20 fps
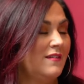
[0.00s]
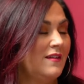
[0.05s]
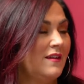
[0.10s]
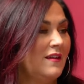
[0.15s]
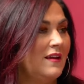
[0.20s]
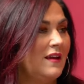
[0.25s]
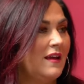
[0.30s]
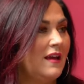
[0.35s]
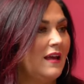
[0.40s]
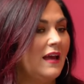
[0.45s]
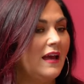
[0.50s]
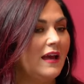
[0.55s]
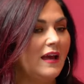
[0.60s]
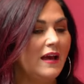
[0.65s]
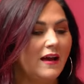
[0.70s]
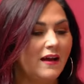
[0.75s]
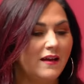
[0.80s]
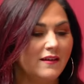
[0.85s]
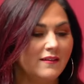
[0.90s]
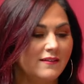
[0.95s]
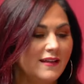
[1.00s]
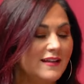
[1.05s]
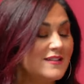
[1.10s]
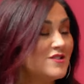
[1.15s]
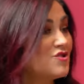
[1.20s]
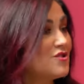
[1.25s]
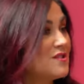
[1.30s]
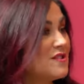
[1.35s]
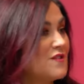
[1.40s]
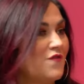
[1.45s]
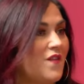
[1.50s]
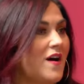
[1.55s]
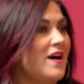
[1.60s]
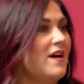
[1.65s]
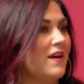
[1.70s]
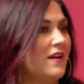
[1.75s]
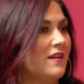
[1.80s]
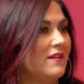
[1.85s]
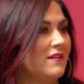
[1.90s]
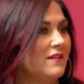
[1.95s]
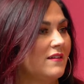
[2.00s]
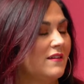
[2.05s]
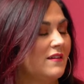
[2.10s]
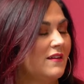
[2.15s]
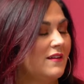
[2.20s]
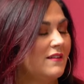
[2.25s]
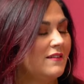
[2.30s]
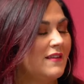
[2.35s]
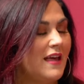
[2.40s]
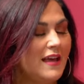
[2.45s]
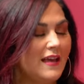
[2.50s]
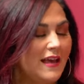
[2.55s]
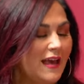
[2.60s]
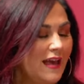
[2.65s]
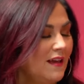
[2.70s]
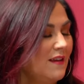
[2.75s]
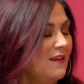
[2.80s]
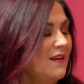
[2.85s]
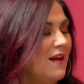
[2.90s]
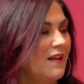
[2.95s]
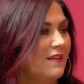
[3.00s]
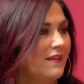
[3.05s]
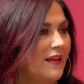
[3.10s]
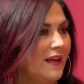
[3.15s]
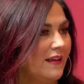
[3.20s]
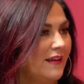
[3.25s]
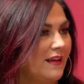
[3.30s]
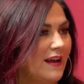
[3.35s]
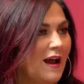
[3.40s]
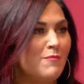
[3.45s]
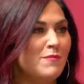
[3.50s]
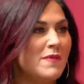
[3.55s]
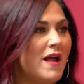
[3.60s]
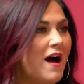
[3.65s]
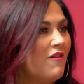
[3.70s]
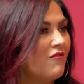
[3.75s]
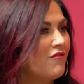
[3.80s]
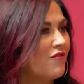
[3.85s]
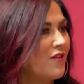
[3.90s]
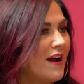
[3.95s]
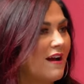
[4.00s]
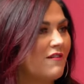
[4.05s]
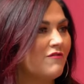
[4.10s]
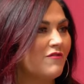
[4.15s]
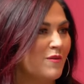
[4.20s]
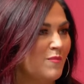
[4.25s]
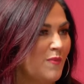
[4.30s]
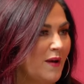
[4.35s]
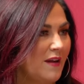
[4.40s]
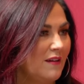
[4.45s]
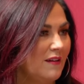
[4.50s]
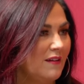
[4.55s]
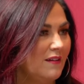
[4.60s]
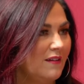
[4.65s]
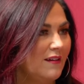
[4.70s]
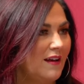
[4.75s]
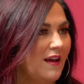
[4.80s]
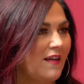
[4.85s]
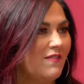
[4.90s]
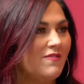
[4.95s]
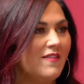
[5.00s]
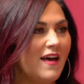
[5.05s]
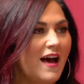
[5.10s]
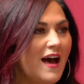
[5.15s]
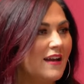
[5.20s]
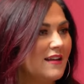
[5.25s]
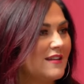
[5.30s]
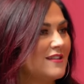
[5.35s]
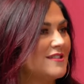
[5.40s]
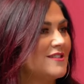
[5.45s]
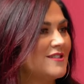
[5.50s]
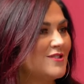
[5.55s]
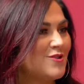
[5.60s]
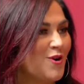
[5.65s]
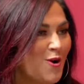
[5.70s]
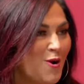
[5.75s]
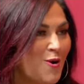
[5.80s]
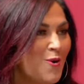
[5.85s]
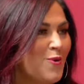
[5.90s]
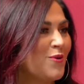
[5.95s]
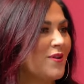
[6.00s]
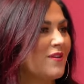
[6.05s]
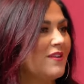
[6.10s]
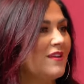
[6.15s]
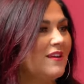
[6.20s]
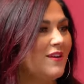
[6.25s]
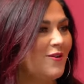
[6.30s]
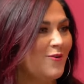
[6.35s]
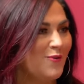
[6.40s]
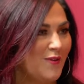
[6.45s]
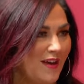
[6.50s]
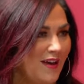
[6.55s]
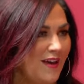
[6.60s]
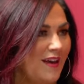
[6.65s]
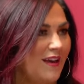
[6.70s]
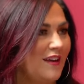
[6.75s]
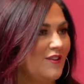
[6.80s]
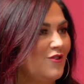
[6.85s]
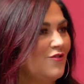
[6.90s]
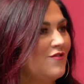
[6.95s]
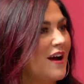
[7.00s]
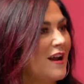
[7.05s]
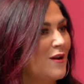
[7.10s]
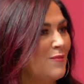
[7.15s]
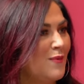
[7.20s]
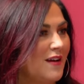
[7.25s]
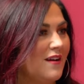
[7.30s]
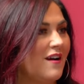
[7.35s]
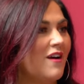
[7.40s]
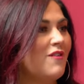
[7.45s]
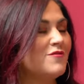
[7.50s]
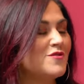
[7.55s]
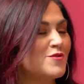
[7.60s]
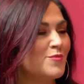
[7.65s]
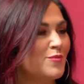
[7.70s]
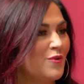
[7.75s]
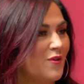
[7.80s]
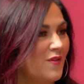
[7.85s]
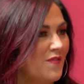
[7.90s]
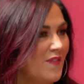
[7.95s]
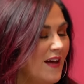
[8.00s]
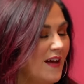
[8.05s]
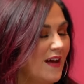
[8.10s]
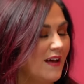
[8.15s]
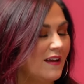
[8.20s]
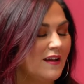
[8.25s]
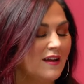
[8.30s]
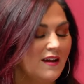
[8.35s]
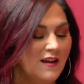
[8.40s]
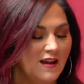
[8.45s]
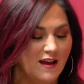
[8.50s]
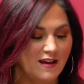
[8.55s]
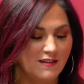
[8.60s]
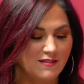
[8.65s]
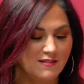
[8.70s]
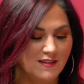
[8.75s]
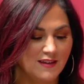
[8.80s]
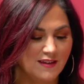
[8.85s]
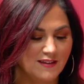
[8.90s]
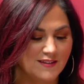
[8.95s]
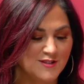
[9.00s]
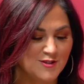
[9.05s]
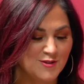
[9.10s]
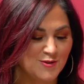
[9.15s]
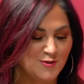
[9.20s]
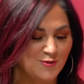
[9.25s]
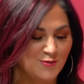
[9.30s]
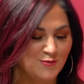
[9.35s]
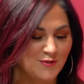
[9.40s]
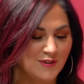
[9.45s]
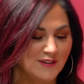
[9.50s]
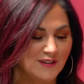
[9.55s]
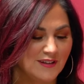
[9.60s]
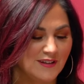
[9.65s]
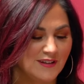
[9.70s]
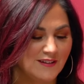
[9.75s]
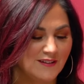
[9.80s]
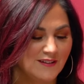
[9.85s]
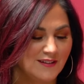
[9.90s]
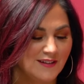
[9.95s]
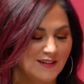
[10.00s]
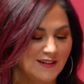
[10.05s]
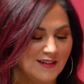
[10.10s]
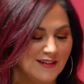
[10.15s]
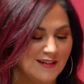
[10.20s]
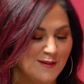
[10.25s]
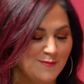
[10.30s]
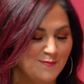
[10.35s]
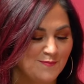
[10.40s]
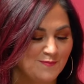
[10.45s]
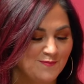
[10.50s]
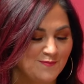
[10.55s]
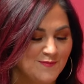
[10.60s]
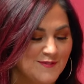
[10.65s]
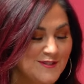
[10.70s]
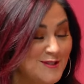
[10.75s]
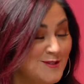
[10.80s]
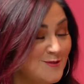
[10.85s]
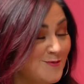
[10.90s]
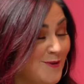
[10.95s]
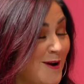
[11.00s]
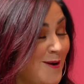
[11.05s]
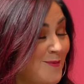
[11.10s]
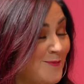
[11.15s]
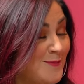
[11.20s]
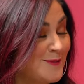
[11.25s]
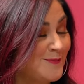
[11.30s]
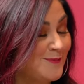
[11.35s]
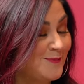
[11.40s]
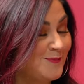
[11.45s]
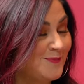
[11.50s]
Yeah. And that's just fine they cannot like it. I'm not for everybody. Mm-hmm. And that is totally okay. And you've got to be comfortable in that, I think, to really um, disrupt.